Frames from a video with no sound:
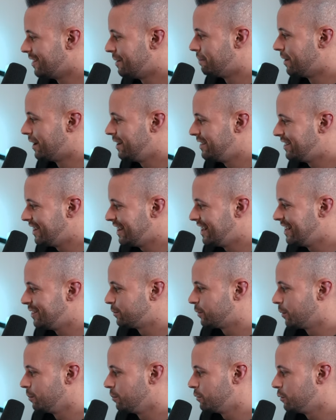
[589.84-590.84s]
budget is
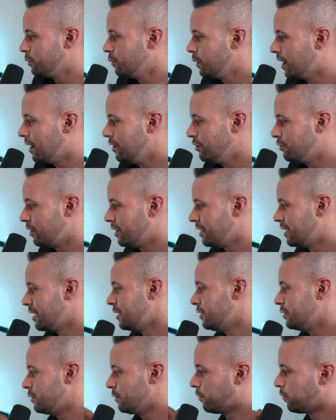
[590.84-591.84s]
from $200
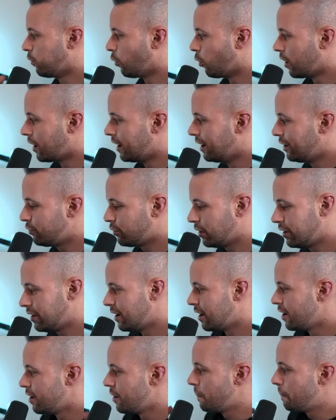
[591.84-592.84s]
to $400.
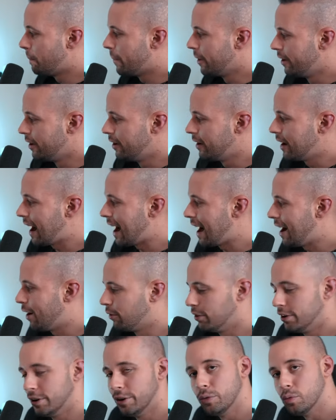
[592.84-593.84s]
per
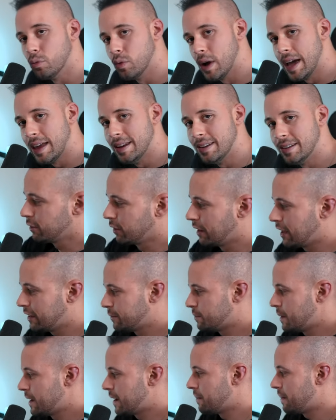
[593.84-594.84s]
hour read. So let's
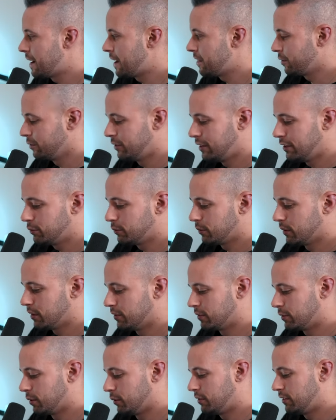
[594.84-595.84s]
make a math on this one.
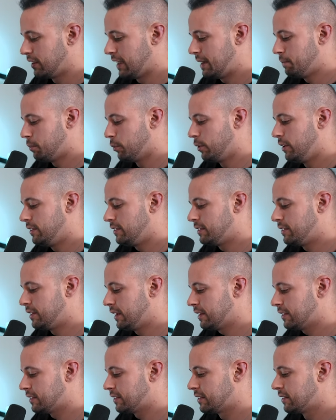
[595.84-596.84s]
So
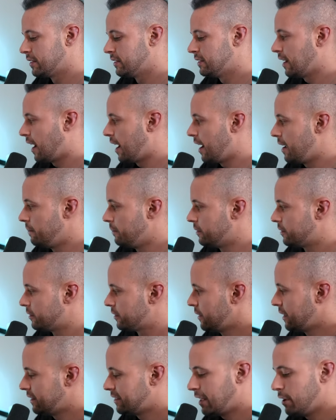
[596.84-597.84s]
10.6 times,
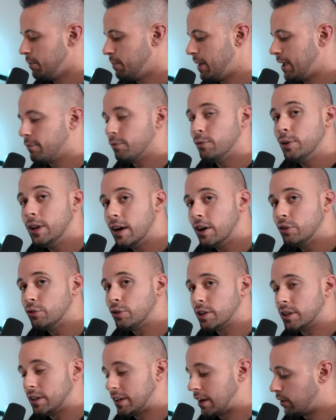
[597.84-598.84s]
let's say you make
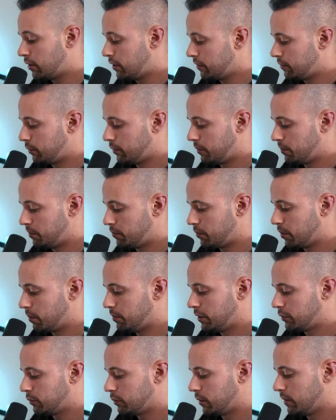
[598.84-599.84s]
300 an hour from
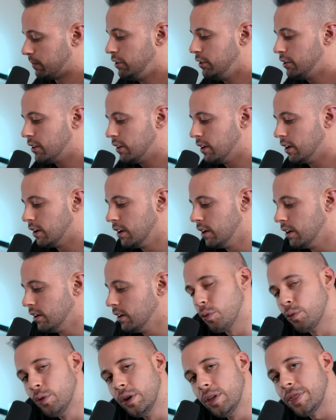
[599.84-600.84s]
this one. You could earn
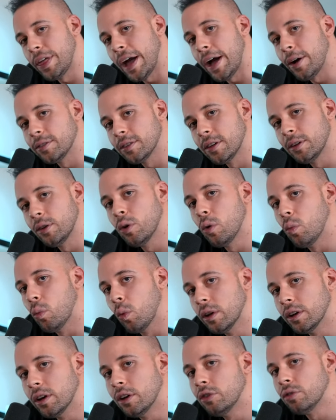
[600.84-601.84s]

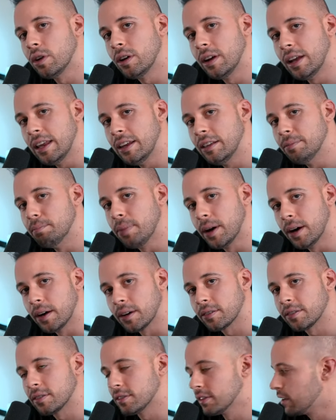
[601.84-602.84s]

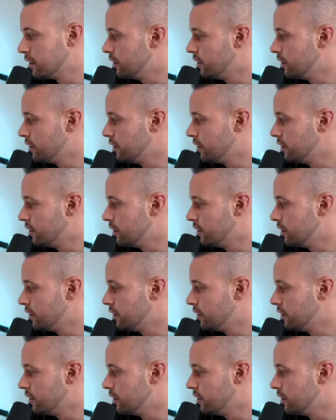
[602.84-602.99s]
$3,180